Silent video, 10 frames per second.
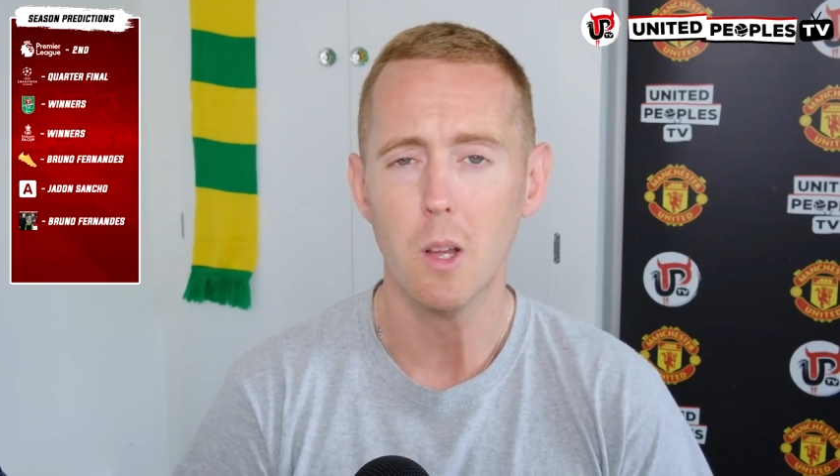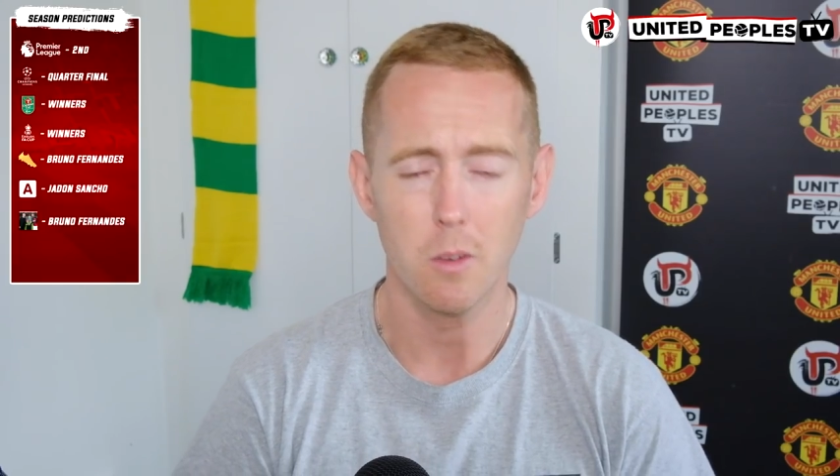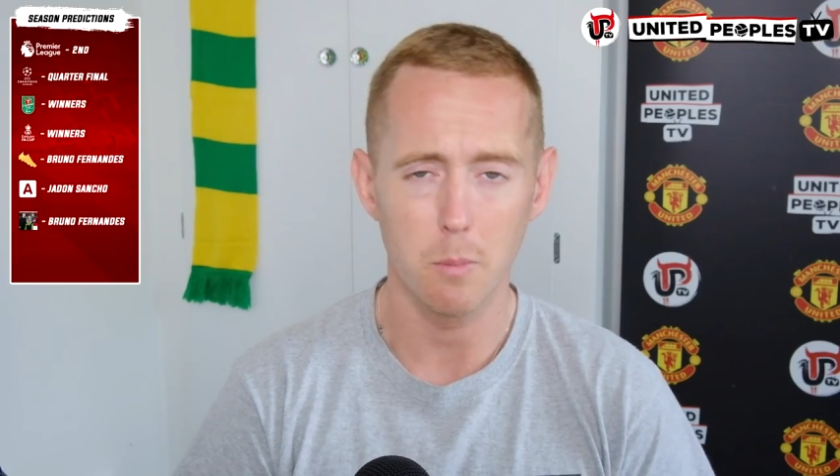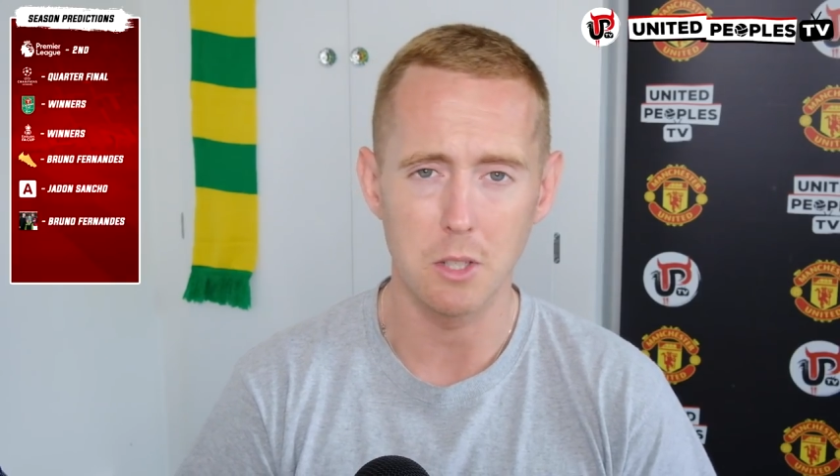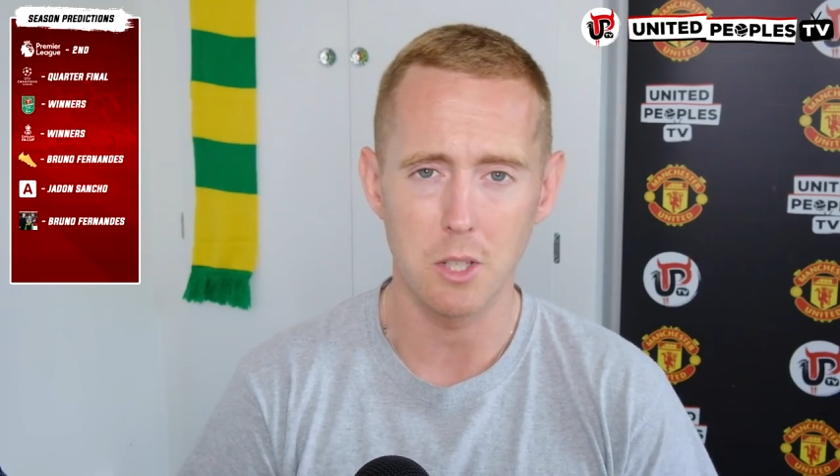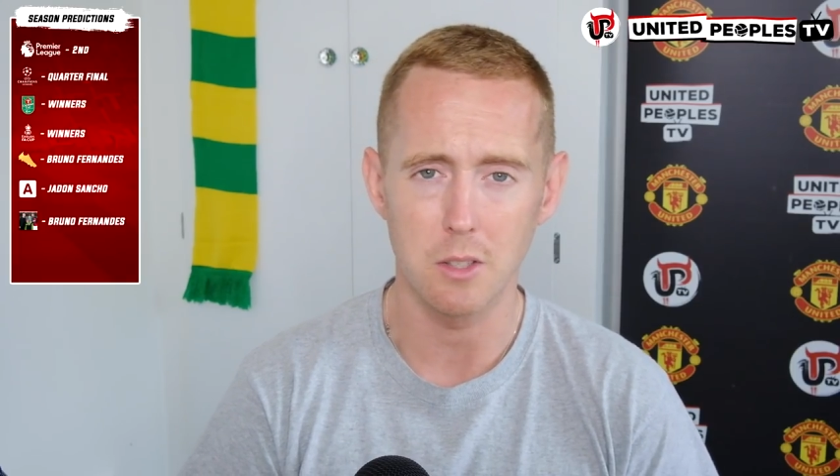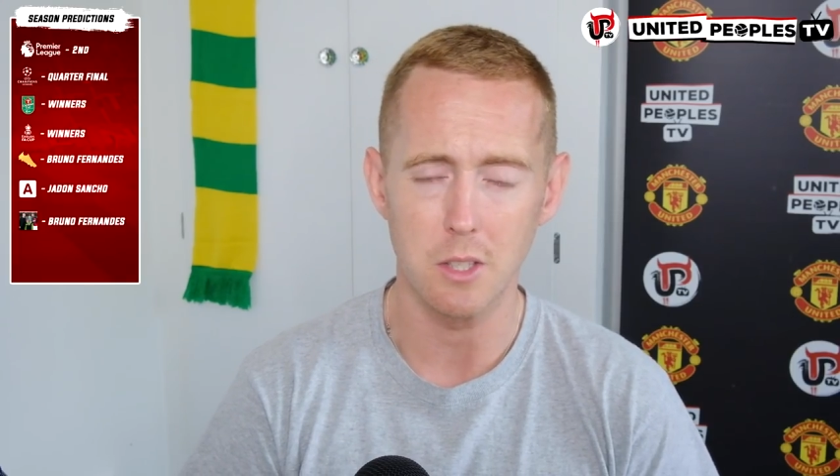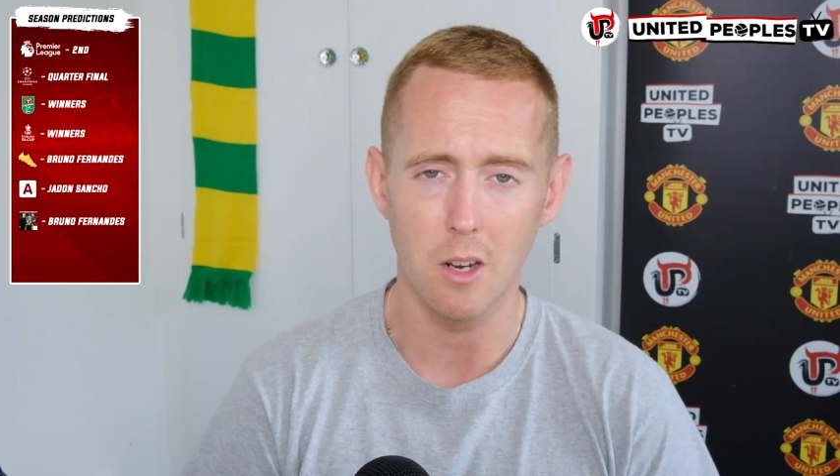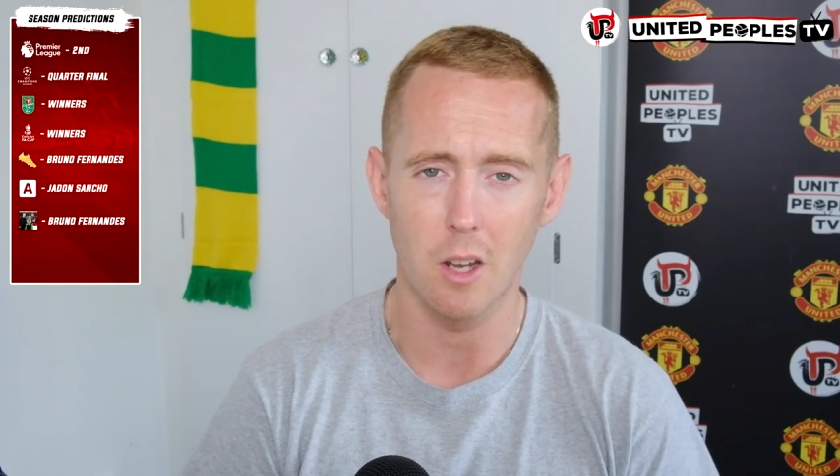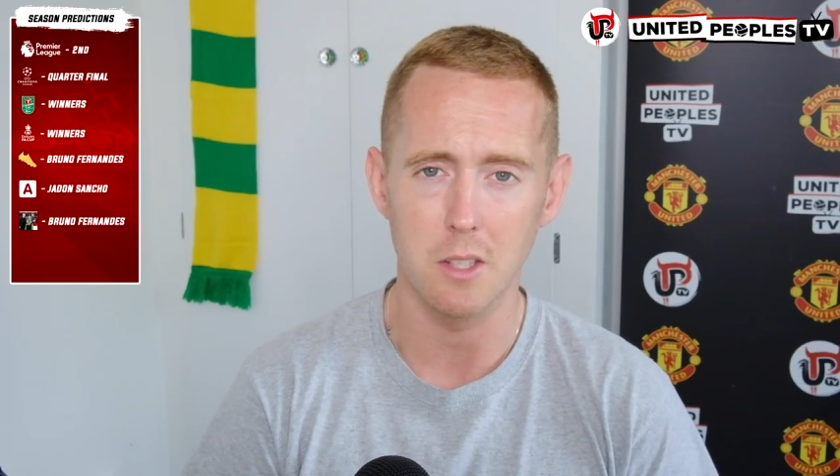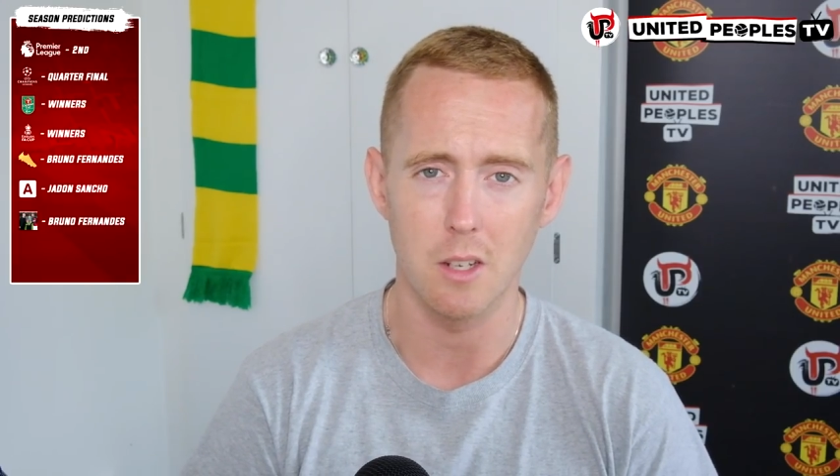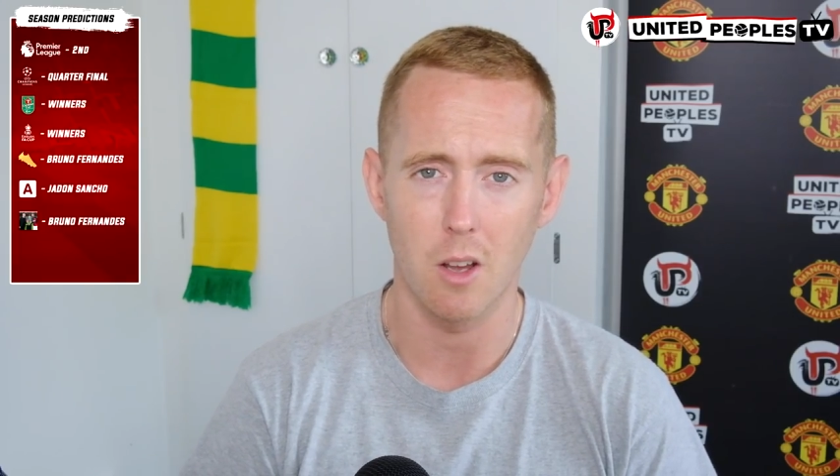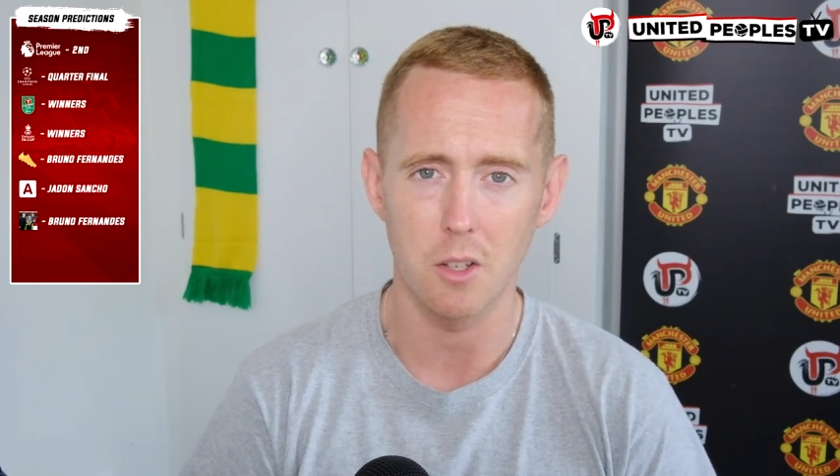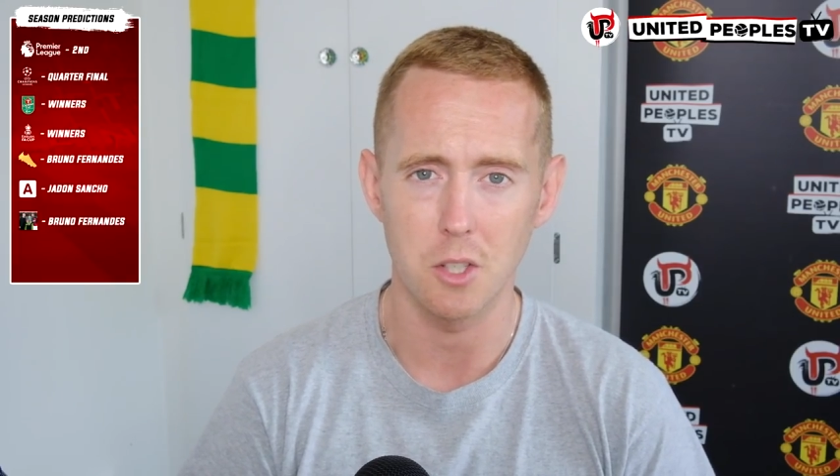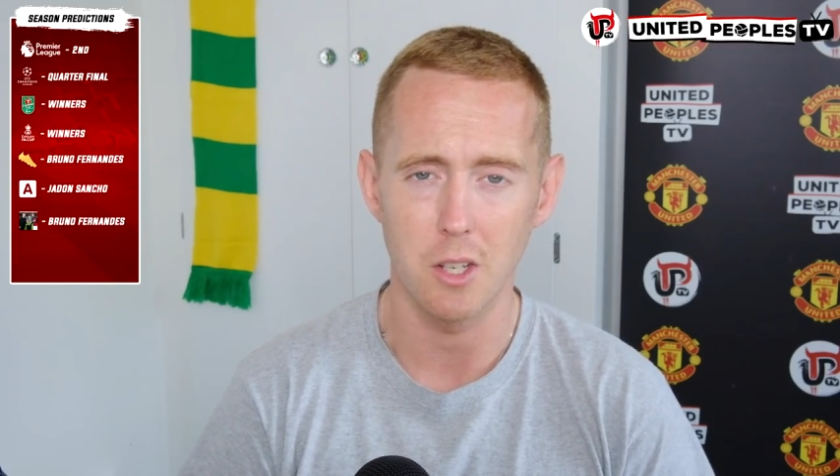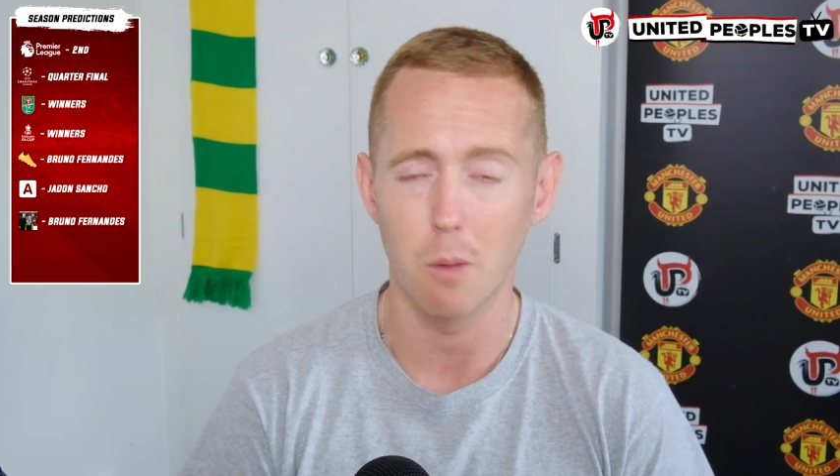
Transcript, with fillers: for Manchester United last year,